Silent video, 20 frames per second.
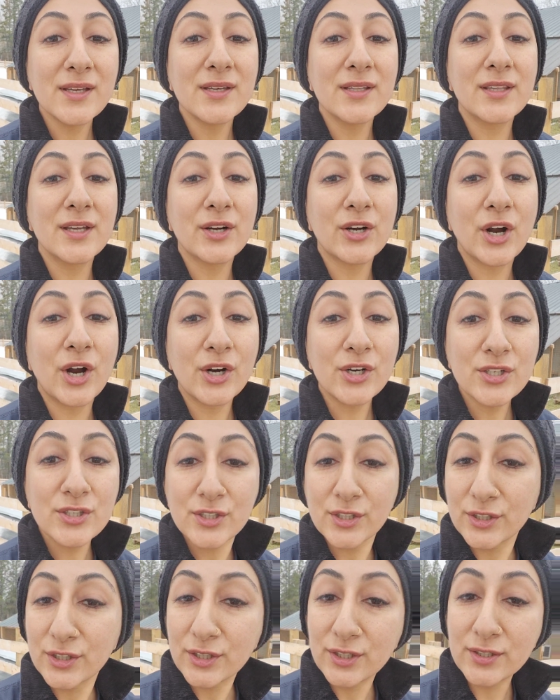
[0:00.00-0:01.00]
There are
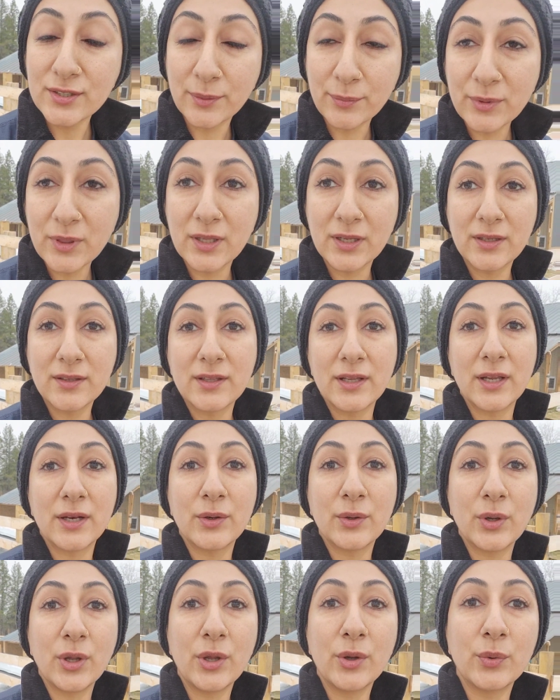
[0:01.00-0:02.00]
still some things that
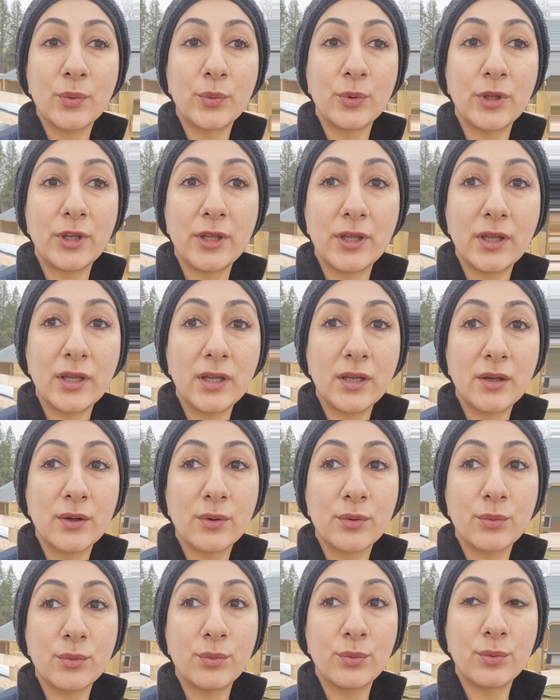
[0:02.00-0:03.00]
we
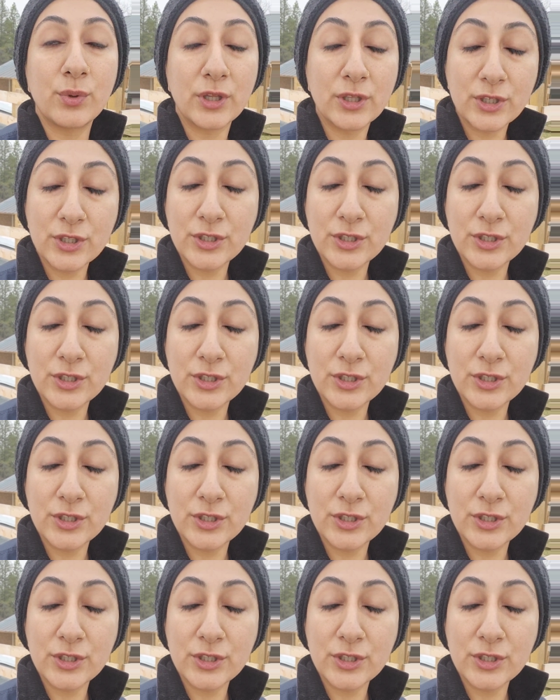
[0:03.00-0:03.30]
will